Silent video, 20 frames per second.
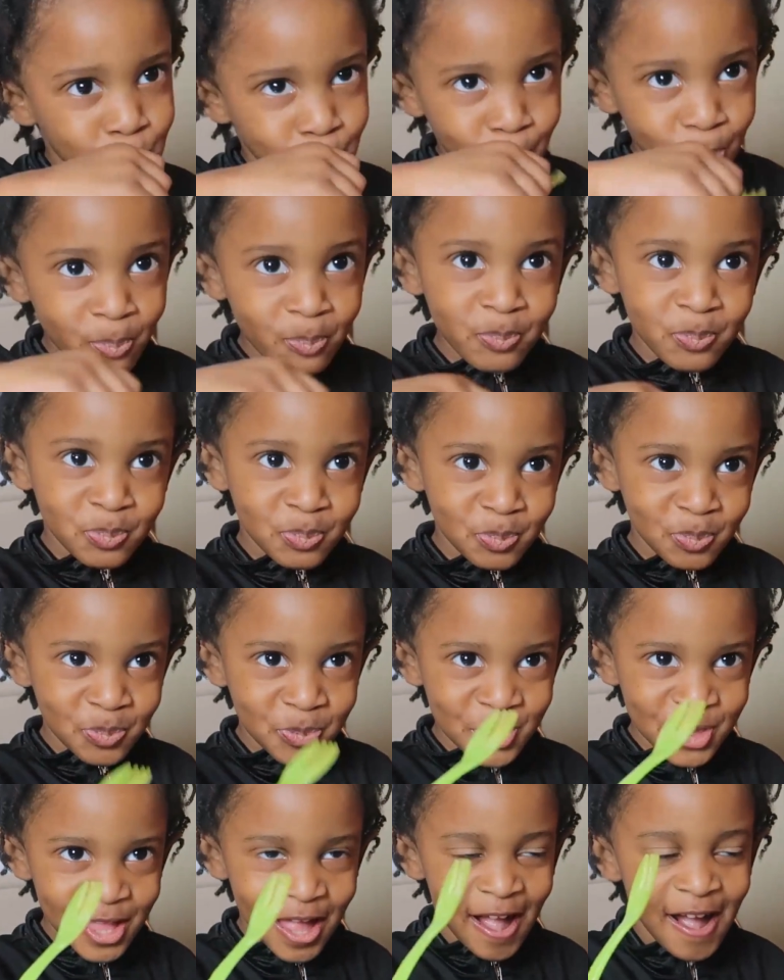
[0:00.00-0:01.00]

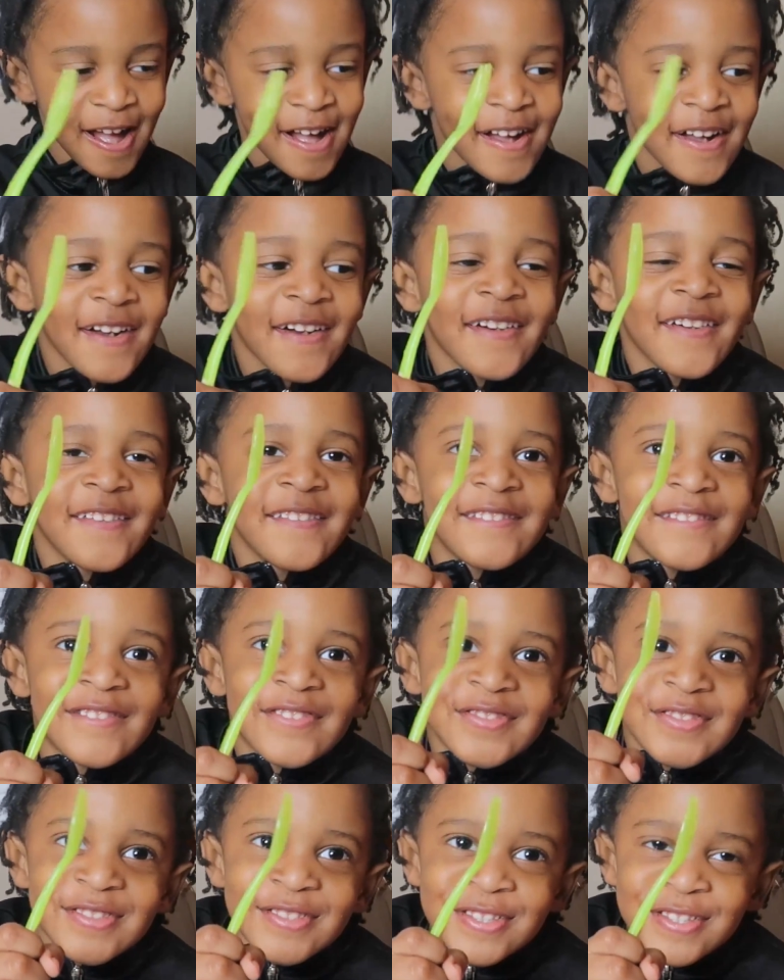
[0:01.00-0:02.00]
Let's see, how is
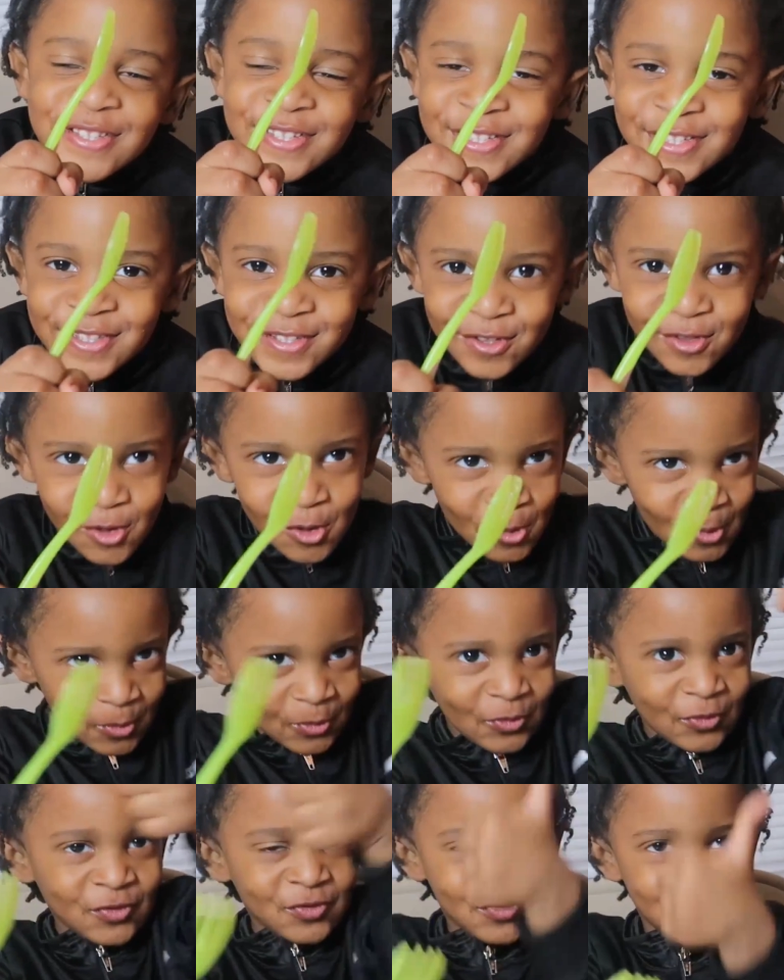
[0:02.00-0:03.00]
it?
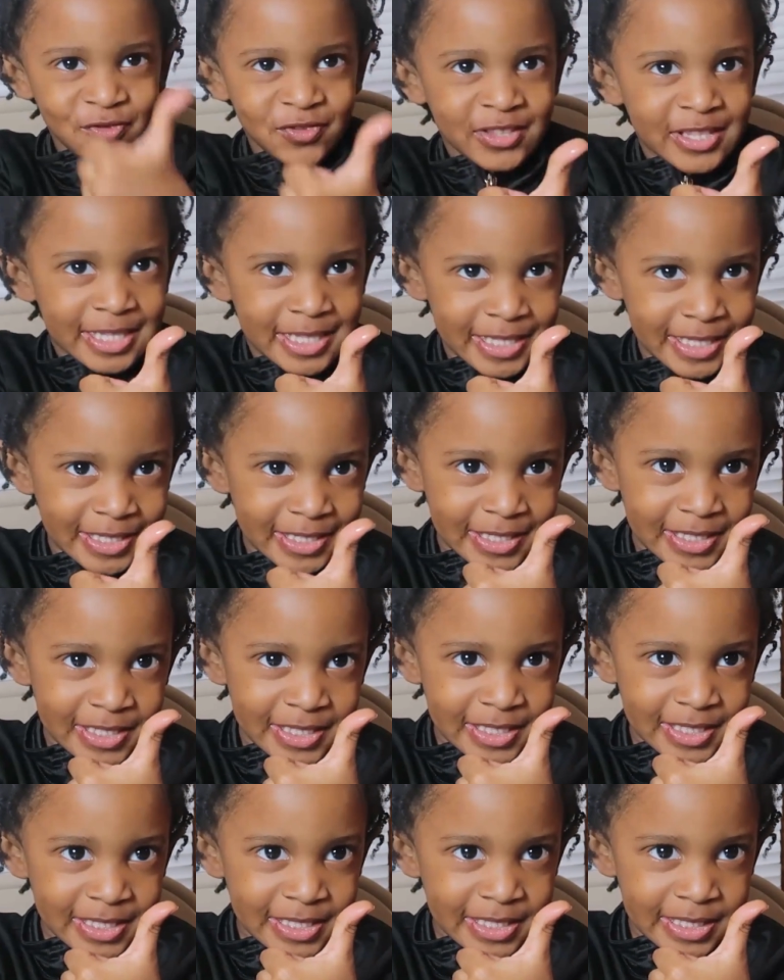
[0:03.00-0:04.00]
Good?
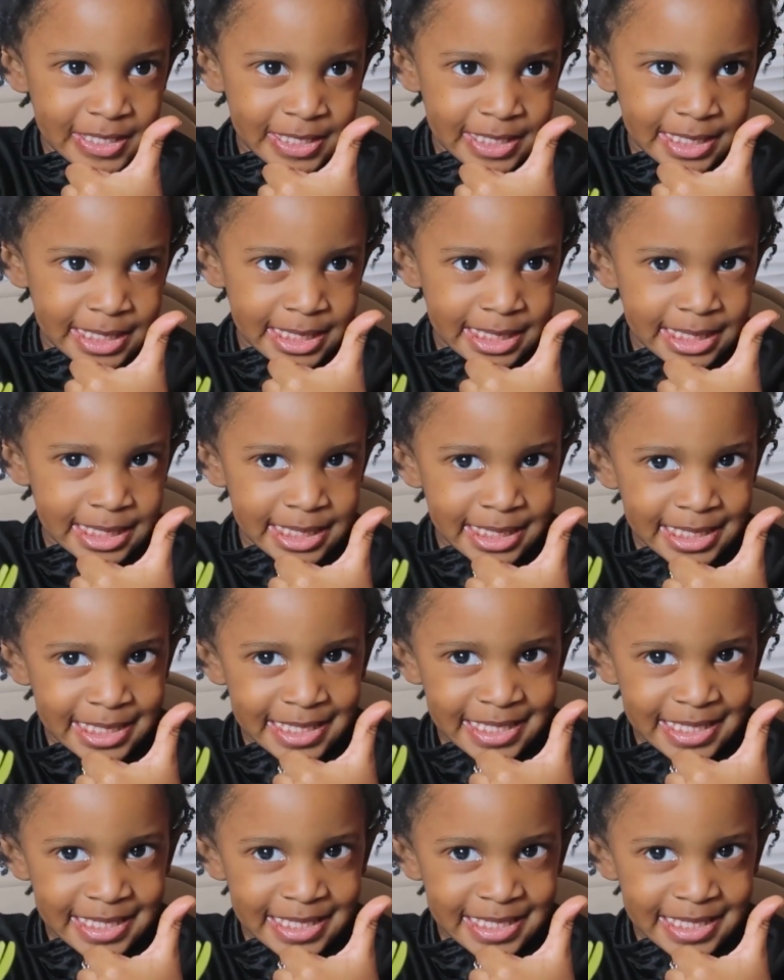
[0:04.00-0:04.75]
Thumbs up?